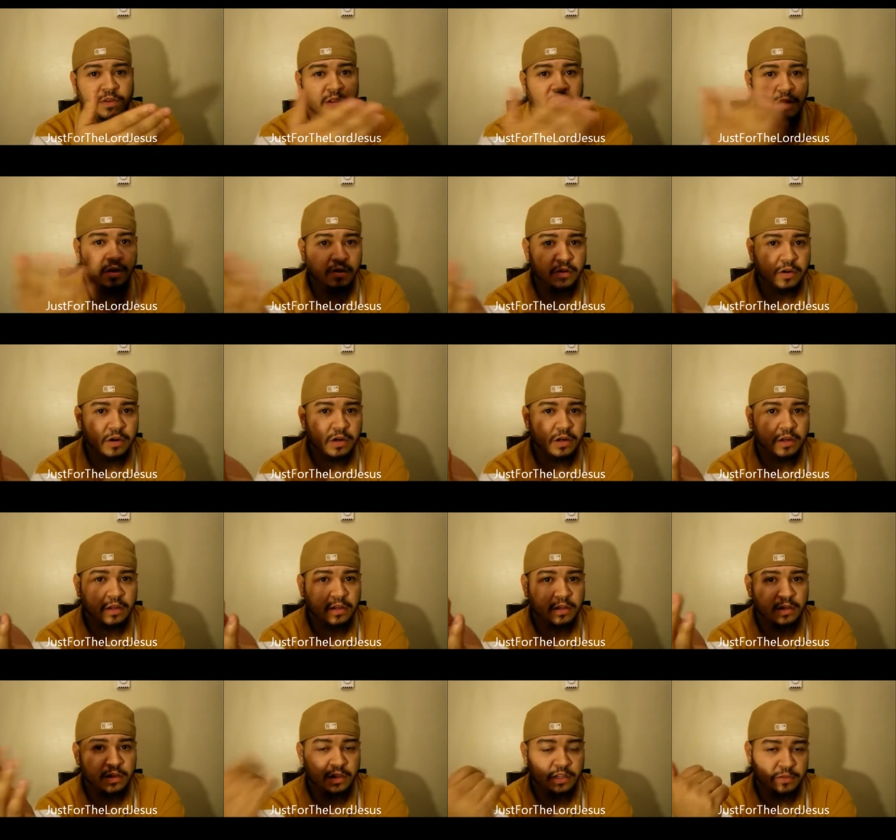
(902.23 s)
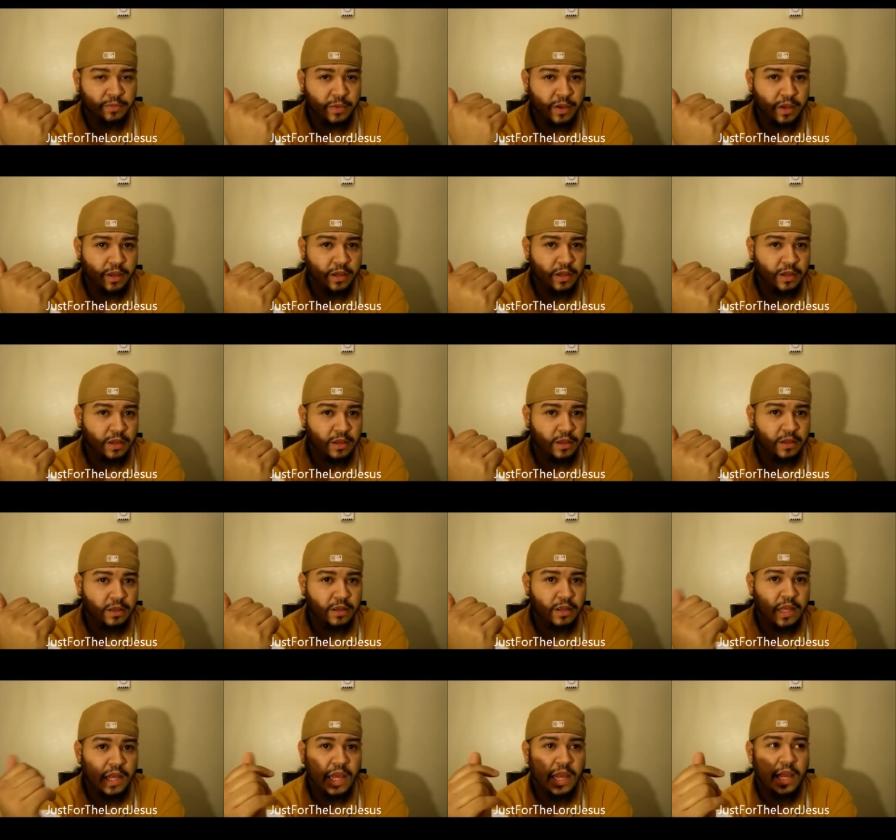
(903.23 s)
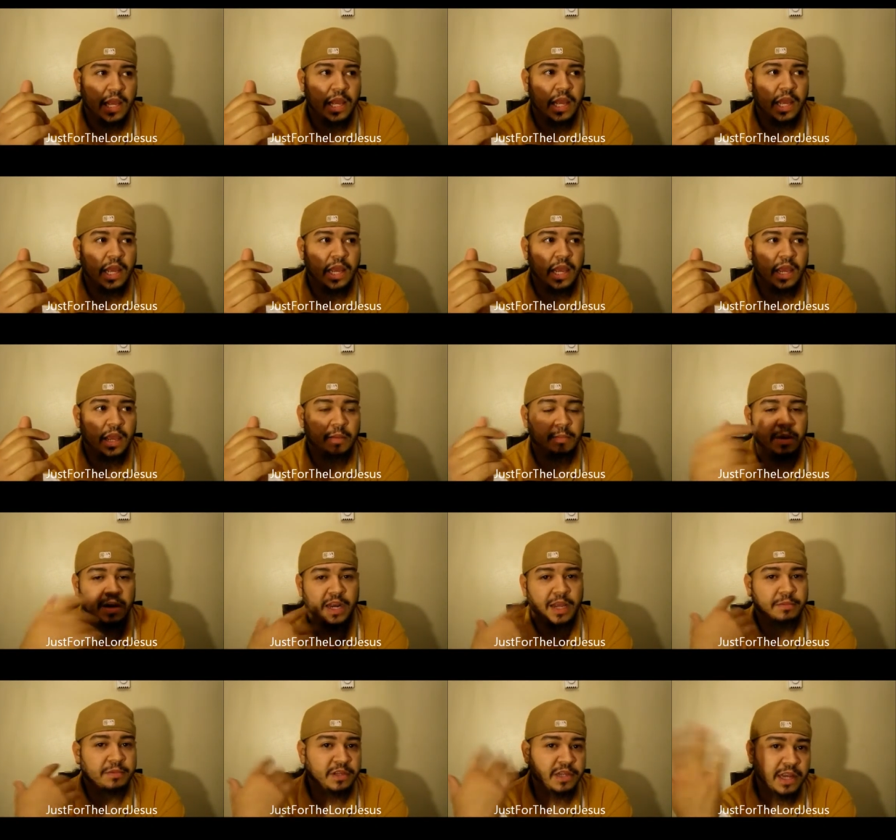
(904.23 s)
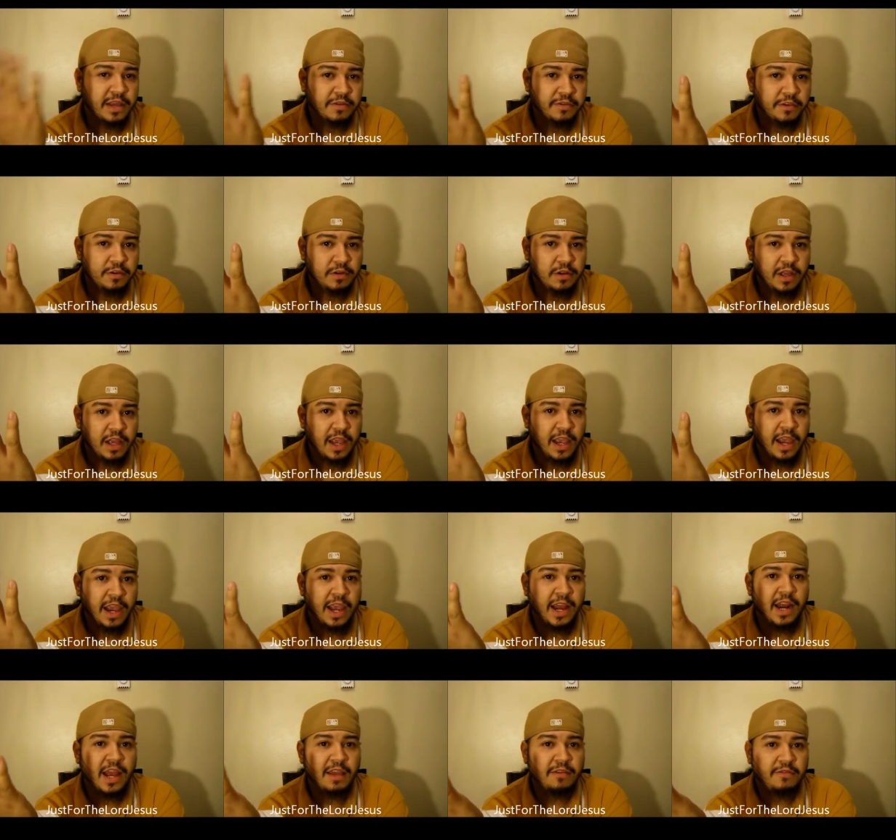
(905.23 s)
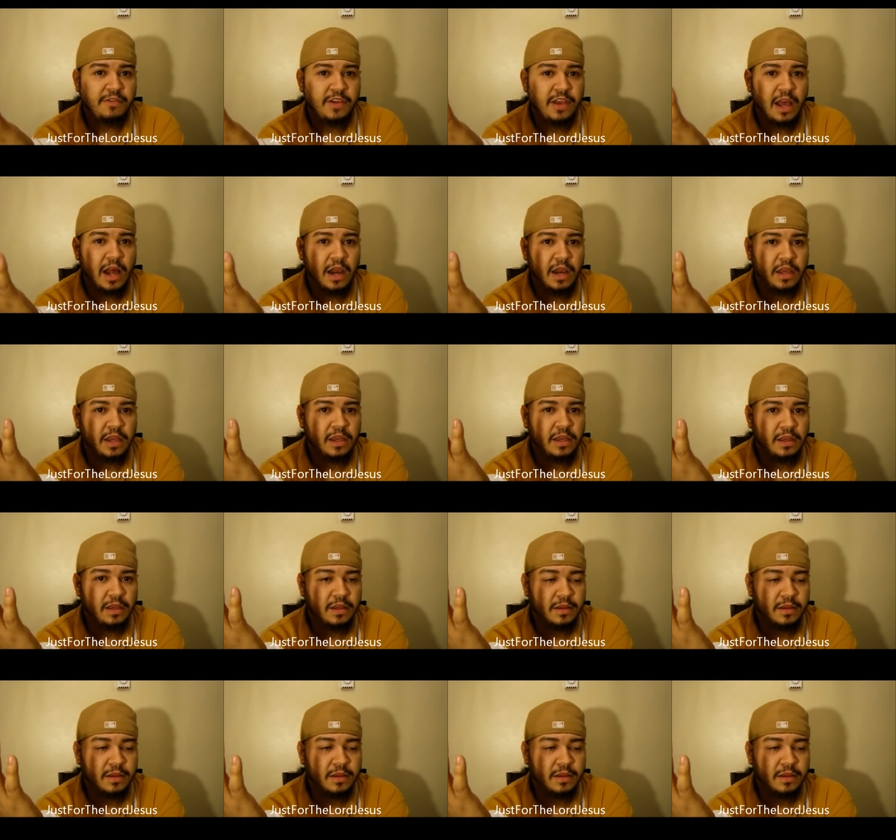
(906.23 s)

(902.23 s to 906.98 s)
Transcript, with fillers: the Lord is me, and my name's Neville, N-I-V-L-E,